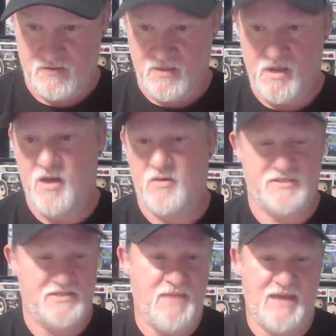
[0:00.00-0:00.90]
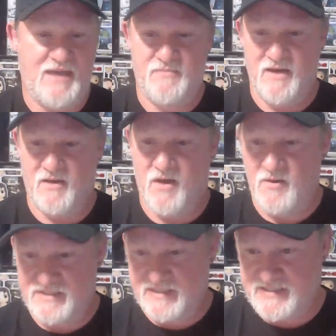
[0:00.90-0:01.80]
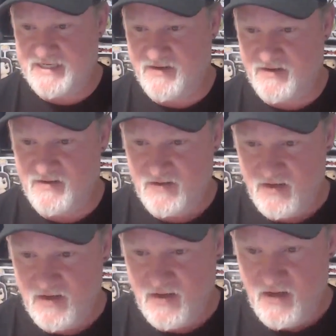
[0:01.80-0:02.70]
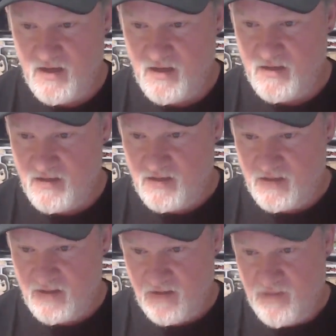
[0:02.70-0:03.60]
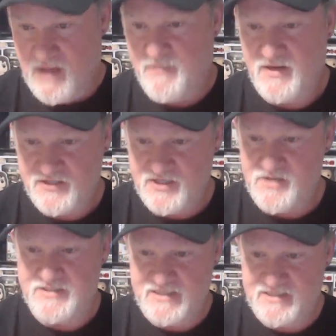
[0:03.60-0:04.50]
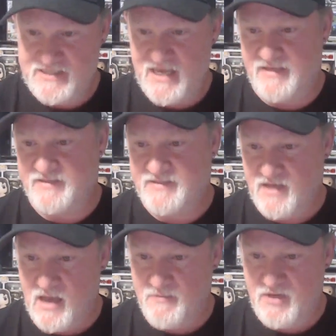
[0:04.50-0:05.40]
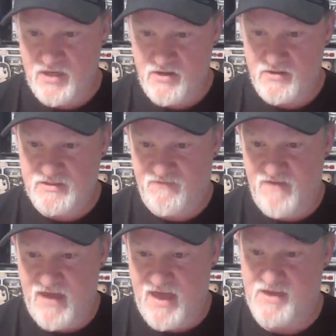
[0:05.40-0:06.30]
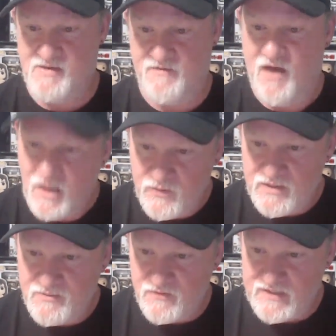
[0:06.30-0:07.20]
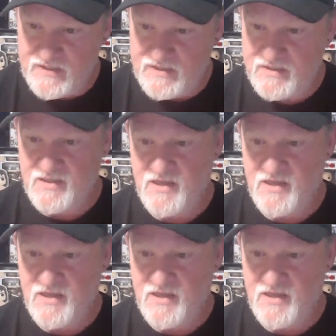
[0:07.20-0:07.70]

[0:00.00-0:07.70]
Oh, smack the bell. Oh, let's see here. Pop Hunters Houston says, I'm a huge fan of Halloween movies,